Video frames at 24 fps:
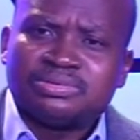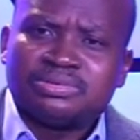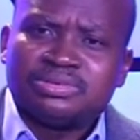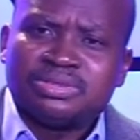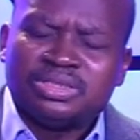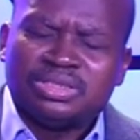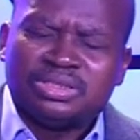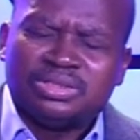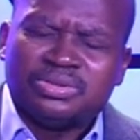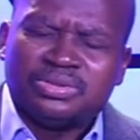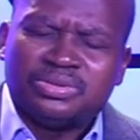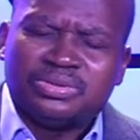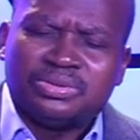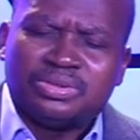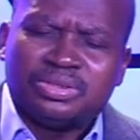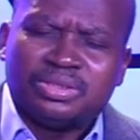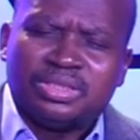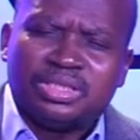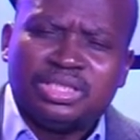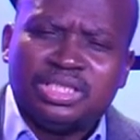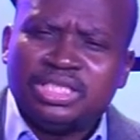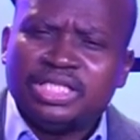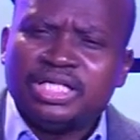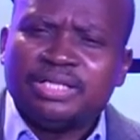
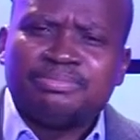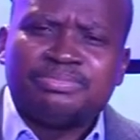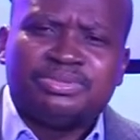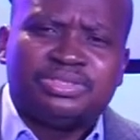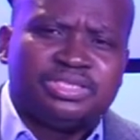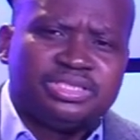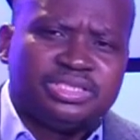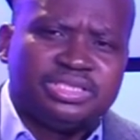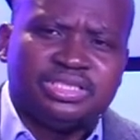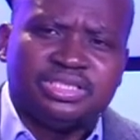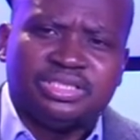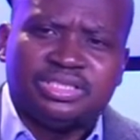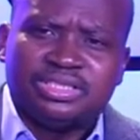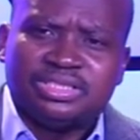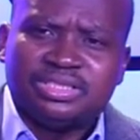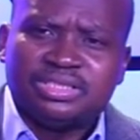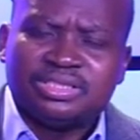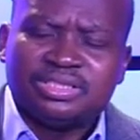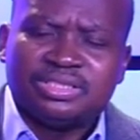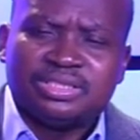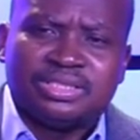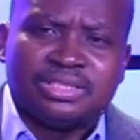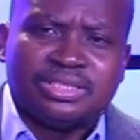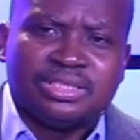EMT,
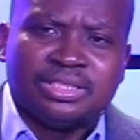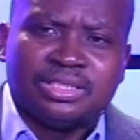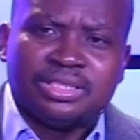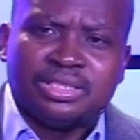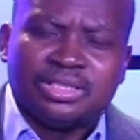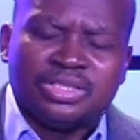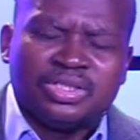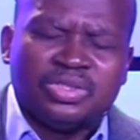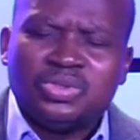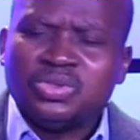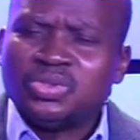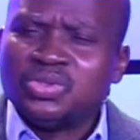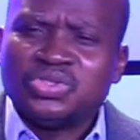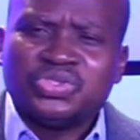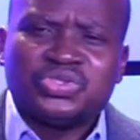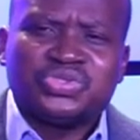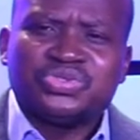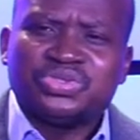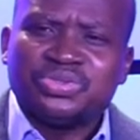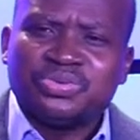grocery